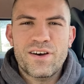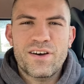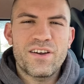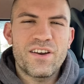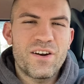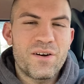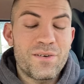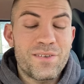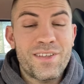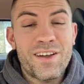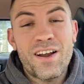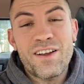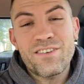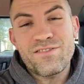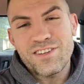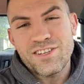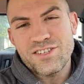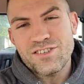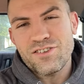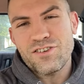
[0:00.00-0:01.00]
you know,
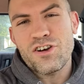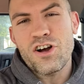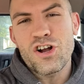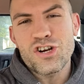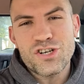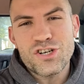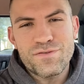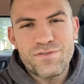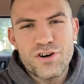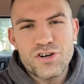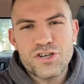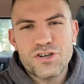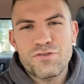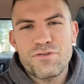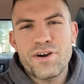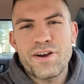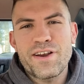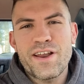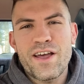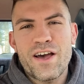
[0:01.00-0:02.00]
obviously they're controversial
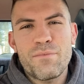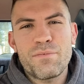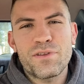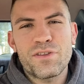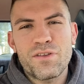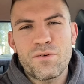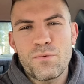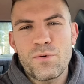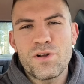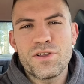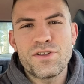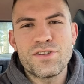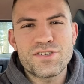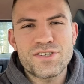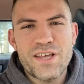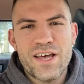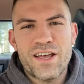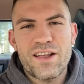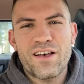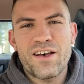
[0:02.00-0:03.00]
right now, but the ones
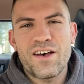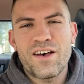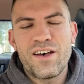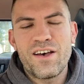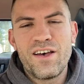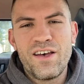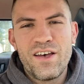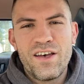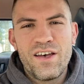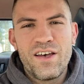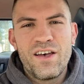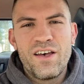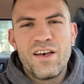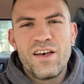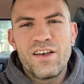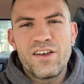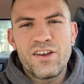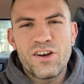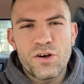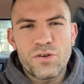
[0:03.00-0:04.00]
that,
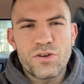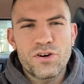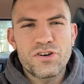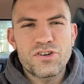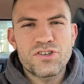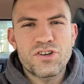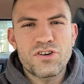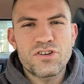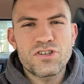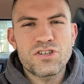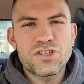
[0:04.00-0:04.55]
you know, there's a